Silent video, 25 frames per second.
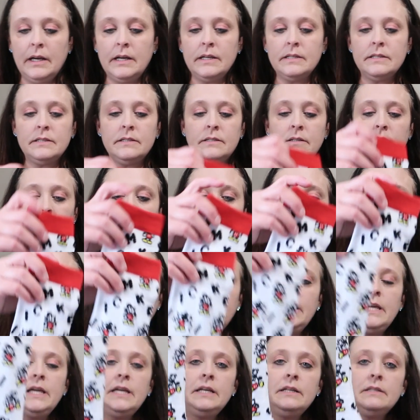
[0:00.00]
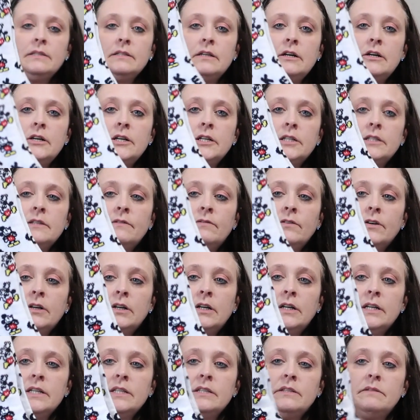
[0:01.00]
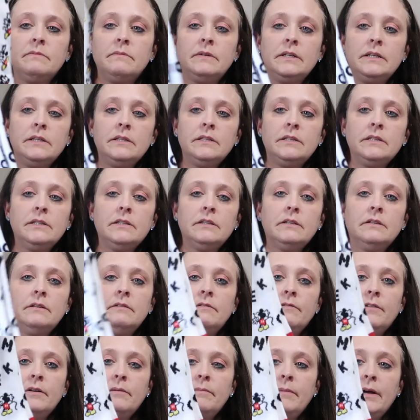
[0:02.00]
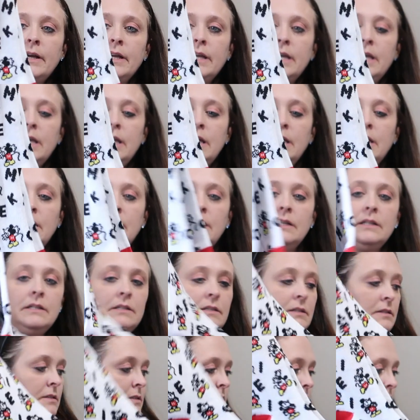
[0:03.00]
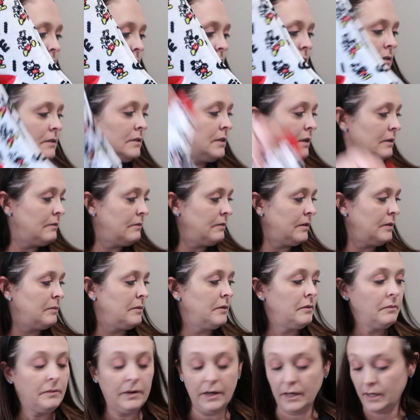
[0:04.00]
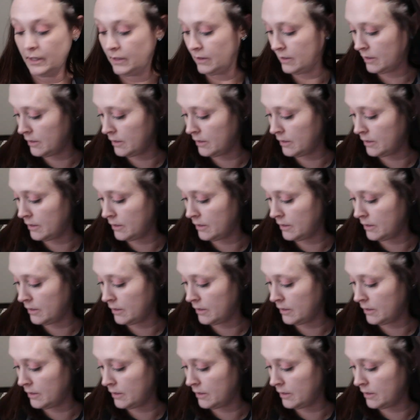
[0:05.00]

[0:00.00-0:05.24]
got some Mickey socks for Christmas from my kids. I'll definitely be wearing